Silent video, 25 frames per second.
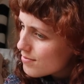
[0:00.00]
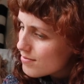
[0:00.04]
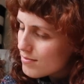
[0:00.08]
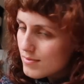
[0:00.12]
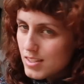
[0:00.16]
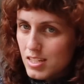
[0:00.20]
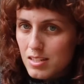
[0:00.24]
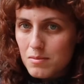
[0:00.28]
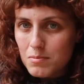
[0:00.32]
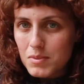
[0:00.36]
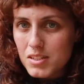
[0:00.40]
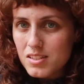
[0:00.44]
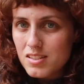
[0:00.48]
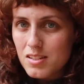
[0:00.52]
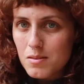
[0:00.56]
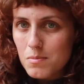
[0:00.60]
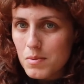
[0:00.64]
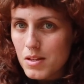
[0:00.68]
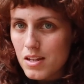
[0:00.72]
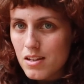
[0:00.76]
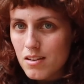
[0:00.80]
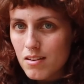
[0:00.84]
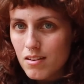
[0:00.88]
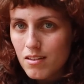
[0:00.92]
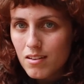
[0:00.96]
This must have
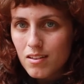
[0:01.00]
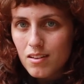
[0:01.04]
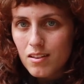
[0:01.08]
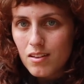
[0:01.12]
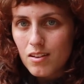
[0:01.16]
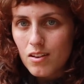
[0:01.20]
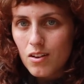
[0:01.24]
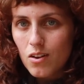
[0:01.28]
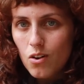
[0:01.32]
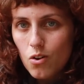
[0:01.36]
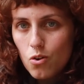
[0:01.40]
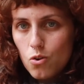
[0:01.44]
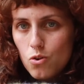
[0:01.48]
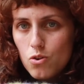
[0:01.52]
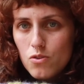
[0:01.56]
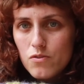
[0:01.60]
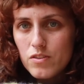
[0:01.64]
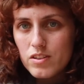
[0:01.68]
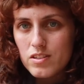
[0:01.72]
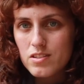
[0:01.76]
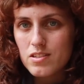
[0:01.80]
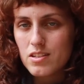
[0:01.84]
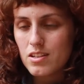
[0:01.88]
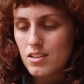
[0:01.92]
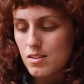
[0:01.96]
been
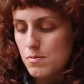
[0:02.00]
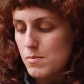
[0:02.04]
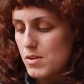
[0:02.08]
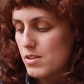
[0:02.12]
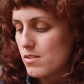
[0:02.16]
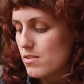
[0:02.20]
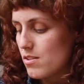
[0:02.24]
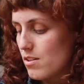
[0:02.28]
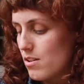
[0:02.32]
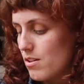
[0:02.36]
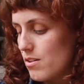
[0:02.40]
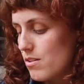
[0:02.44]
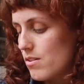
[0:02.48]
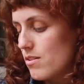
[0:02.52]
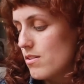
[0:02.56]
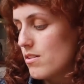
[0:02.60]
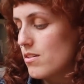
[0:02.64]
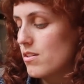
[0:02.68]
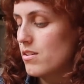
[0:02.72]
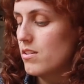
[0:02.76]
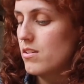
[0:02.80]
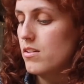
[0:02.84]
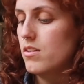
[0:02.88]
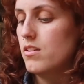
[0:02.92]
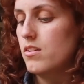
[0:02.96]
over 6 months ago.
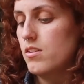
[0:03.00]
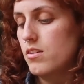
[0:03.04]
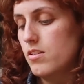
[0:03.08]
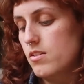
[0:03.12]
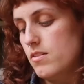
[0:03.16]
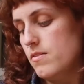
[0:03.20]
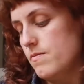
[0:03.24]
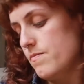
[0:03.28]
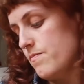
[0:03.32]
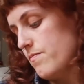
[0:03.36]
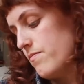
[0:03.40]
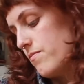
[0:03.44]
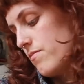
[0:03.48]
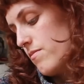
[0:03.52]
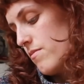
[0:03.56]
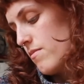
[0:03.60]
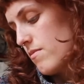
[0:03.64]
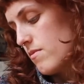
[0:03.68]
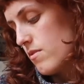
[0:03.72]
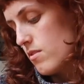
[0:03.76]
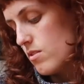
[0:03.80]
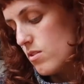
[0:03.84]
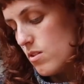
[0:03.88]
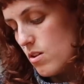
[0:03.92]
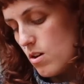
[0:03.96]

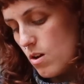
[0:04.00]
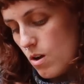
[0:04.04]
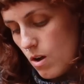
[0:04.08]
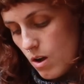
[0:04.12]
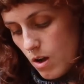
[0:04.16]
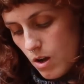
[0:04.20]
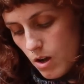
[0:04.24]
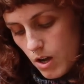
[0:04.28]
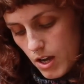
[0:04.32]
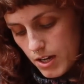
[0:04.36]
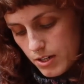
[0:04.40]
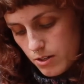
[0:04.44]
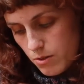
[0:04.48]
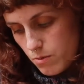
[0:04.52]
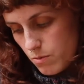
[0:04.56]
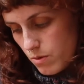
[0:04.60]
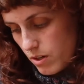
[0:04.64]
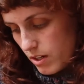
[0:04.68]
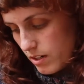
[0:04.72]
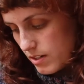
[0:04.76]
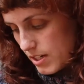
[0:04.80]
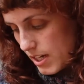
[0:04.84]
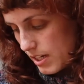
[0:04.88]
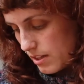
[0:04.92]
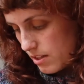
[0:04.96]
Oh, I don't
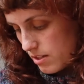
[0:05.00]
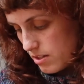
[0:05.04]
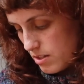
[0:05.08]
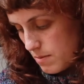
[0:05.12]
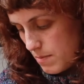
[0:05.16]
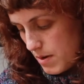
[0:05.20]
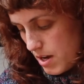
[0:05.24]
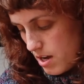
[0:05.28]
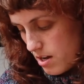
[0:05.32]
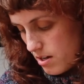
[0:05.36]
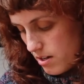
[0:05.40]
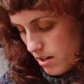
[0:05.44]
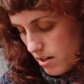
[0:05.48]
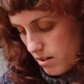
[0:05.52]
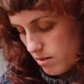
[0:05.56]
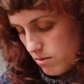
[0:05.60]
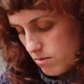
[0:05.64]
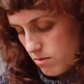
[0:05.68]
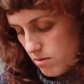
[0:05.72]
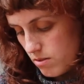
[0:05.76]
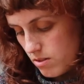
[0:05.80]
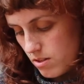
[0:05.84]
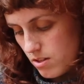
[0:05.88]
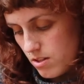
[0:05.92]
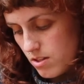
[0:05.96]
want to take this apart now.
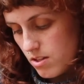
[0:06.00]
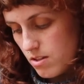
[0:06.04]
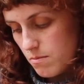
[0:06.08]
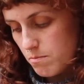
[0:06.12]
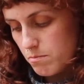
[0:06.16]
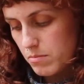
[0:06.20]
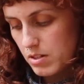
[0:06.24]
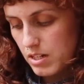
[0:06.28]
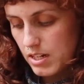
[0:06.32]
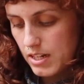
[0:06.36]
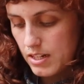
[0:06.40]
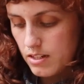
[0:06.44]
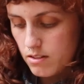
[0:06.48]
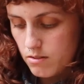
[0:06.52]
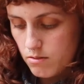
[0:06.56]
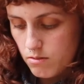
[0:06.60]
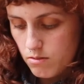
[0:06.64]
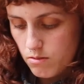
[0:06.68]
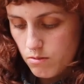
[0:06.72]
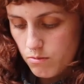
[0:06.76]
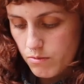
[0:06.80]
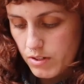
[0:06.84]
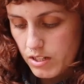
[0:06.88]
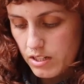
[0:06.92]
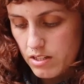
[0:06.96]
But like,
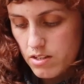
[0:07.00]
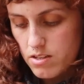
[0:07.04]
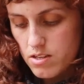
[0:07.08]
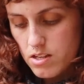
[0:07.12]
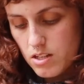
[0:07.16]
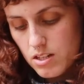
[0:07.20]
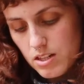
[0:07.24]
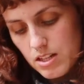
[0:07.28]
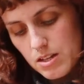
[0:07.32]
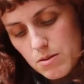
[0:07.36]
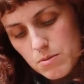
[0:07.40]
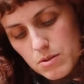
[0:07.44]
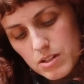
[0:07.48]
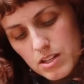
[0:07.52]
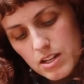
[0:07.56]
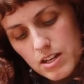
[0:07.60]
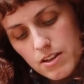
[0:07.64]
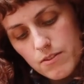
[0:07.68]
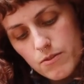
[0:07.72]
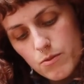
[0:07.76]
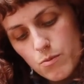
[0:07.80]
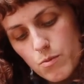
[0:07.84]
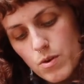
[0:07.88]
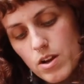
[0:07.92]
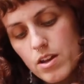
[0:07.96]
realistically, will I
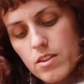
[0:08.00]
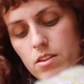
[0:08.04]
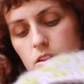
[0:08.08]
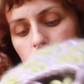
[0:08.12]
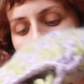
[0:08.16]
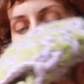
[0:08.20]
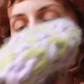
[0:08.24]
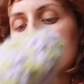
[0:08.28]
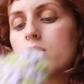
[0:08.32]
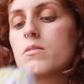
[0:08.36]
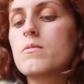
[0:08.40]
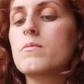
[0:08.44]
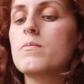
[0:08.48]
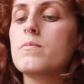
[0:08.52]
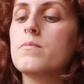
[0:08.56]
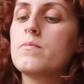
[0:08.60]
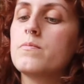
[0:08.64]
even wear this?